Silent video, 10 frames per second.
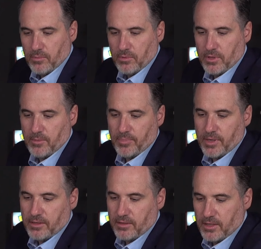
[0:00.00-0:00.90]
Put that
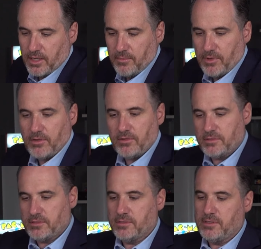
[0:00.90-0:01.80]
back there,
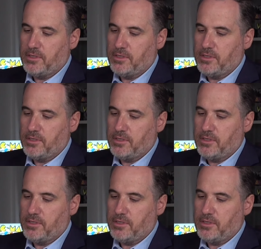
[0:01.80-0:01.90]
because